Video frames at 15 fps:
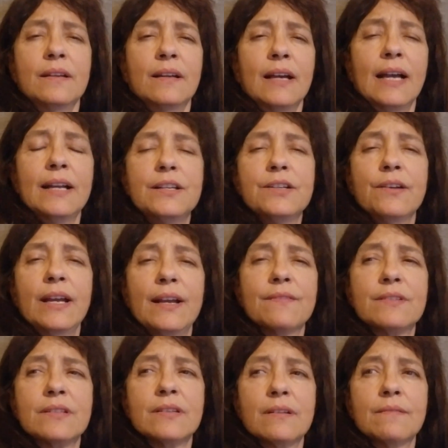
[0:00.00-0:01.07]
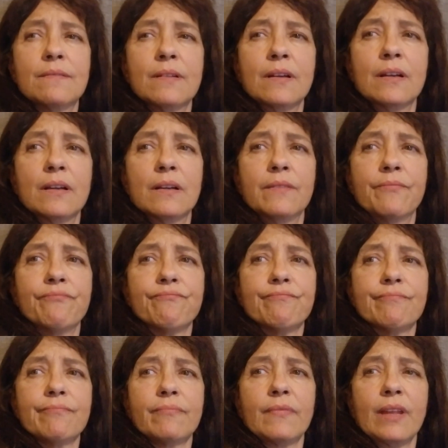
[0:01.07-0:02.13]
I do have some
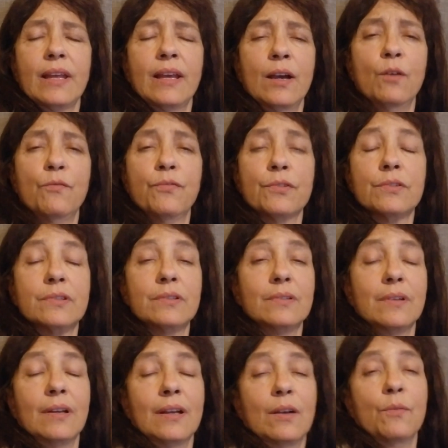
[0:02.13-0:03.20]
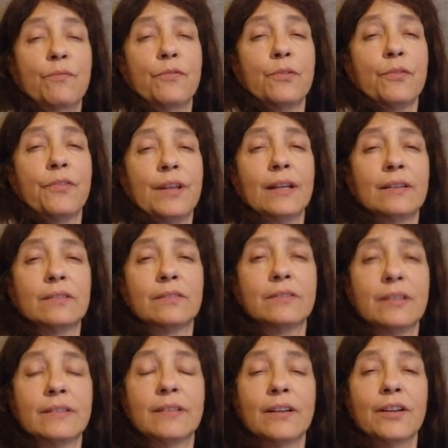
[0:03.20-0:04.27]
helpful helpful things
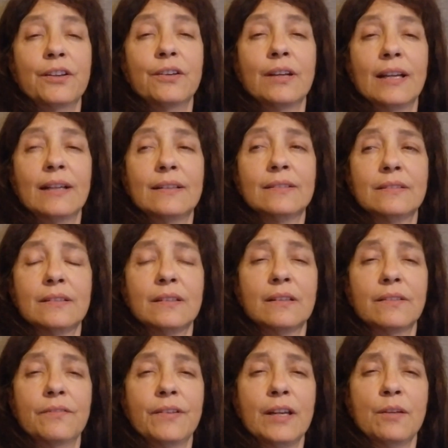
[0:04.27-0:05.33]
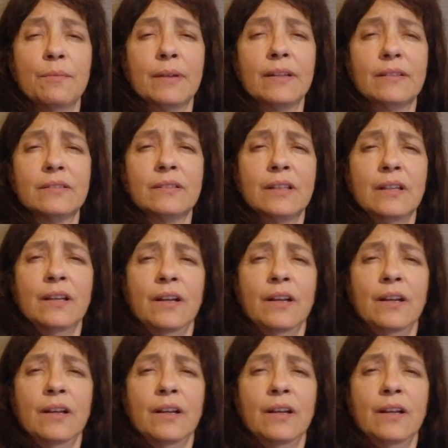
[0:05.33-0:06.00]
to tell you guys, if anybody's